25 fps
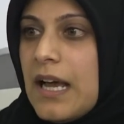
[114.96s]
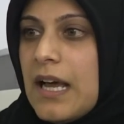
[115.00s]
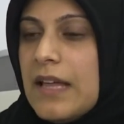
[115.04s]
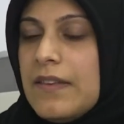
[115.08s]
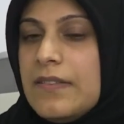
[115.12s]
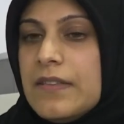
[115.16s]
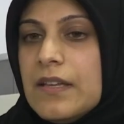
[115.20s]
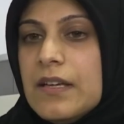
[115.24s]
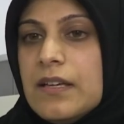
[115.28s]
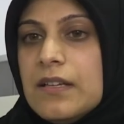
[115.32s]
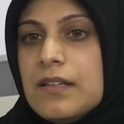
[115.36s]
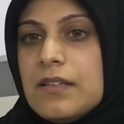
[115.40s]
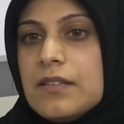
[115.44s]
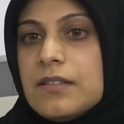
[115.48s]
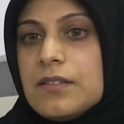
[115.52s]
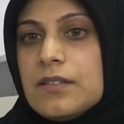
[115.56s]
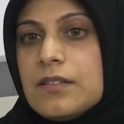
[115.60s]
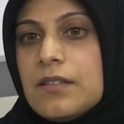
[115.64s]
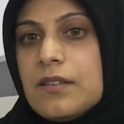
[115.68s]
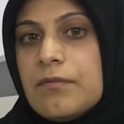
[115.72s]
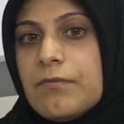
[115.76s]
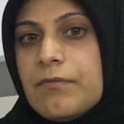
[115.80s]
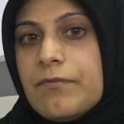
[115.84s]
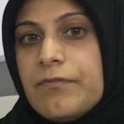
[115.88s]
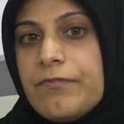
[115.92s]
and that
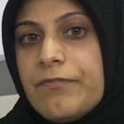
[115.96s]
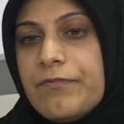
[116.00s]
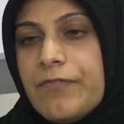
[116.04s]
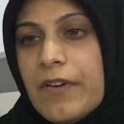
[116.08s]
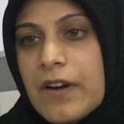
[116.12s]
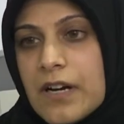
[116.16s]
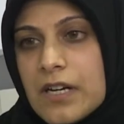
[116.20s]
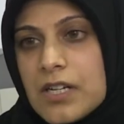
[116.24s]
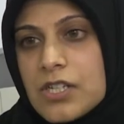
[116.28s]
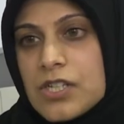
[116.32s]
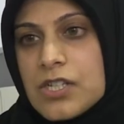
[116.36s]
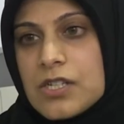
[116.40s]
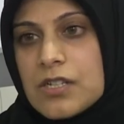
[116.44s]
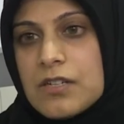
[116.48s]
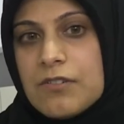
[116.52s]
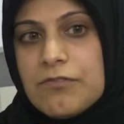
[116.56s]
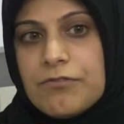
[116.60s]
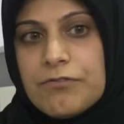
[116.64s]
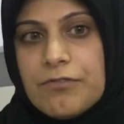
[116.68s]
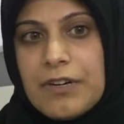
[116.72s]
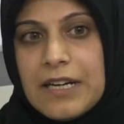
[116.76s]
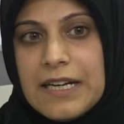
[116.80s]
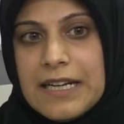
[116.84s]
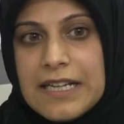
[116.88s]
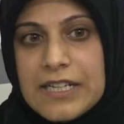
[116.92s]
the function
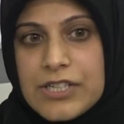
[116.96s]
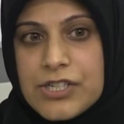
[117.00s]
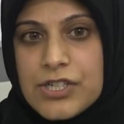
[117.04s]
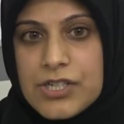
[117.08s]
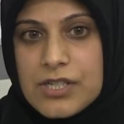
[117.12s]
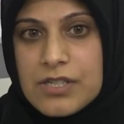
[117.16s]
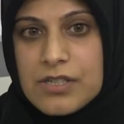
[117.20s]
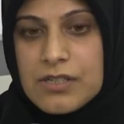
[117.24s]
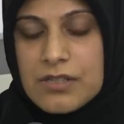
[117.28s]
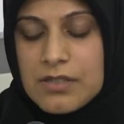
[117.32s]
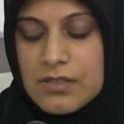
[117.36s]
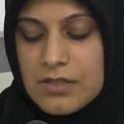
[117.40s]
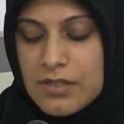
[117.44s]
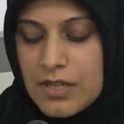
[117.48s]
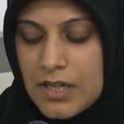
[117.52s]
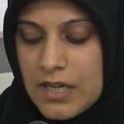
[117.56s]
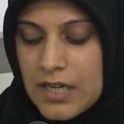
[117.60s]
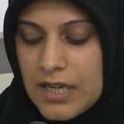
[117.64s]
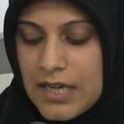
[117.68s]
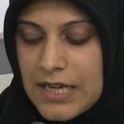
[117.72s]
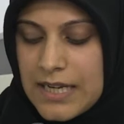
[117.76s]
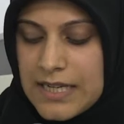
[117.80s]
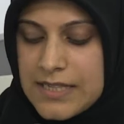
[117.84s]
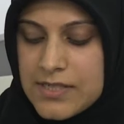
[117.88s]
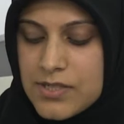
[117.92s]
of religion
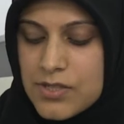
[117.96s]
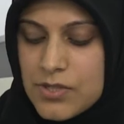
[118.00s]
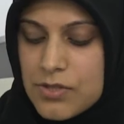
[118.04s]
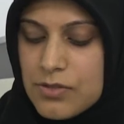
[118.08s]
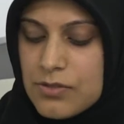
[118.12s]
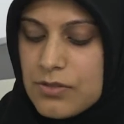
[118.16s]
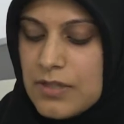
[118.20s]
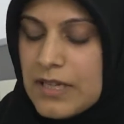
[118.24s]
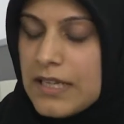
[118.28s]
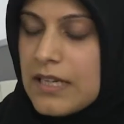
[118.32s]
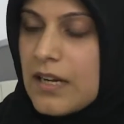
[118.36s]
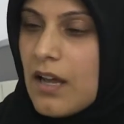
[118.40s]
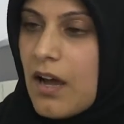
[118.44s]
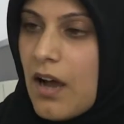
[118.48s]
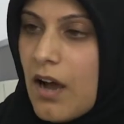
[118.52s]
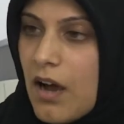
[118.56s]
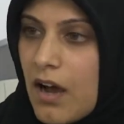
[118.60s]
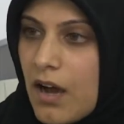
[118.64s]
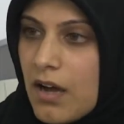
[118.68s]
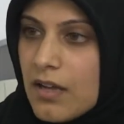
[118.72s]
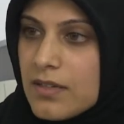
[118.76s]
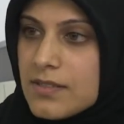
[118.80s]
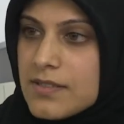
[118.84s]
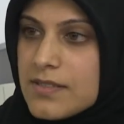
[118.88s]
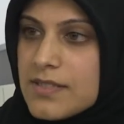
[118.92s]
is to
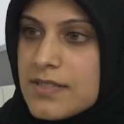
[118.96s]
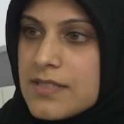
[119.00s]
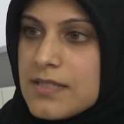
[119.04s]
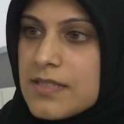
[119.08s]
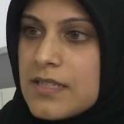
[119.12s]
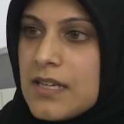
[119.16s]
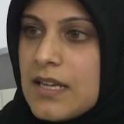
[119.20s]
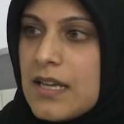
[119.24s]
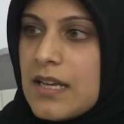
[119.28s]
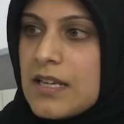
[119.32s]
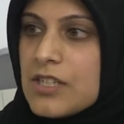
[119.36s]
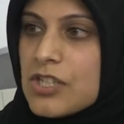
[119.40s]
enhance,